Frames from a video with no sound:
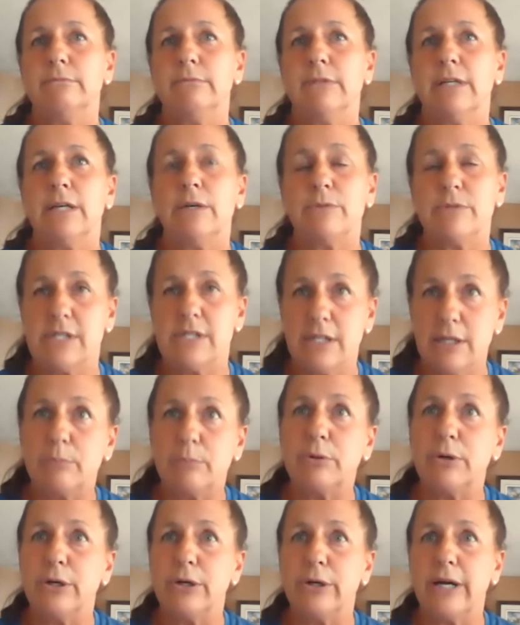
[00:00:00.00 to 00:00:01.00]
He was in the
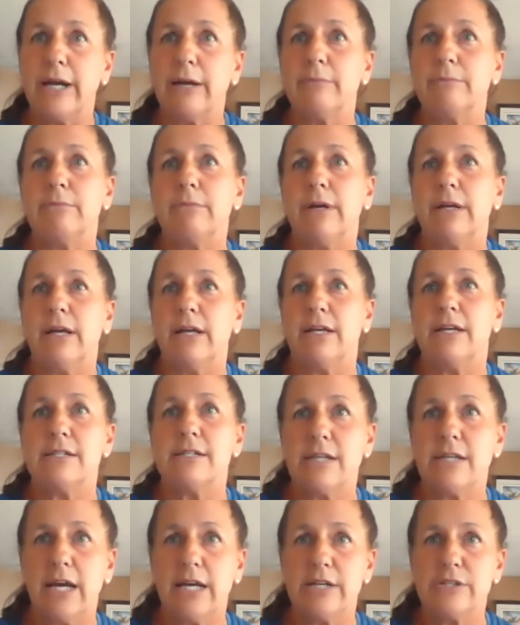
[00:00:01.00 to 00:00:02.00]
program. He's
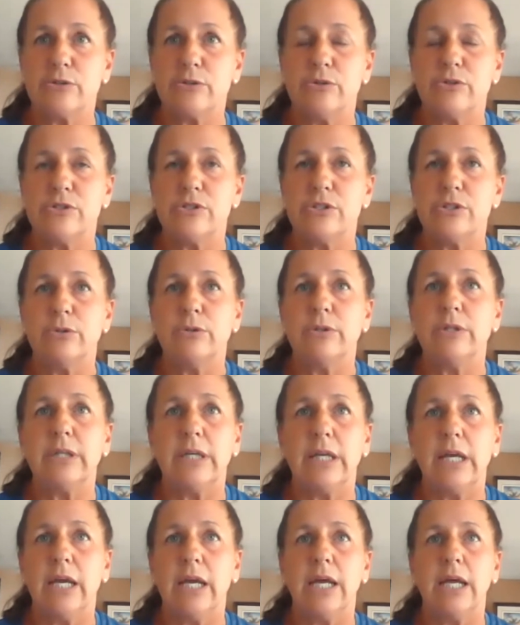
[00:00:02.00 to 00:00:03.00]
a high school student,
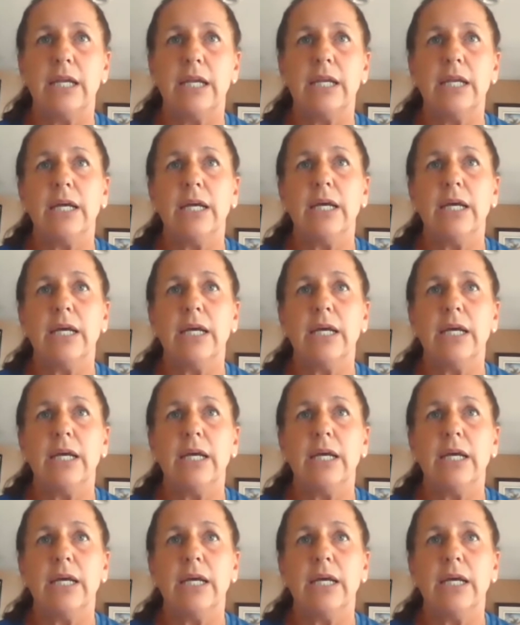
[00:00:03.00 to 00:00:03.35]
and